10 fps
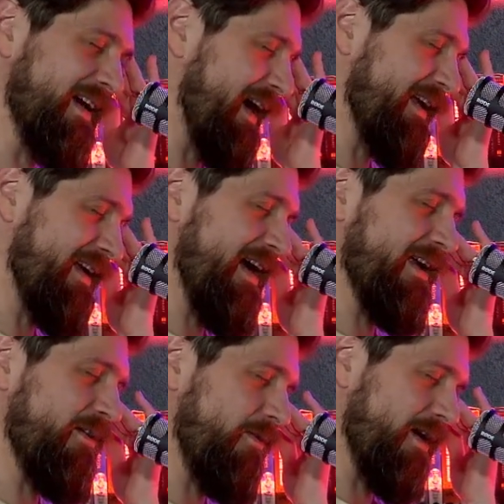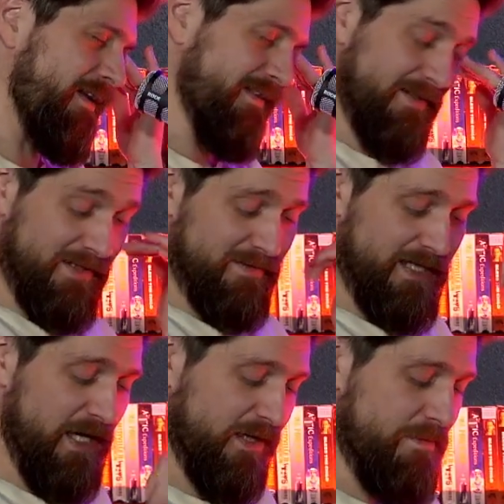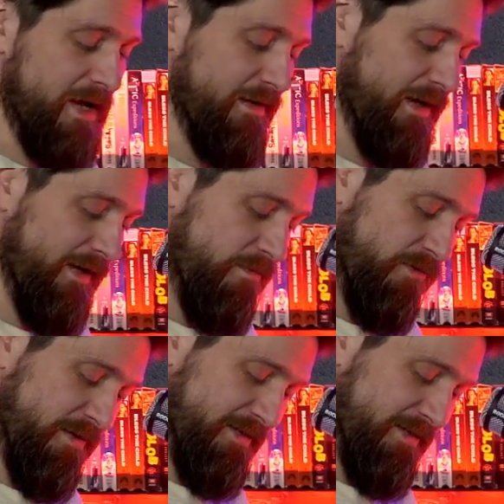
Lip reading: I don't want to talk about it anymore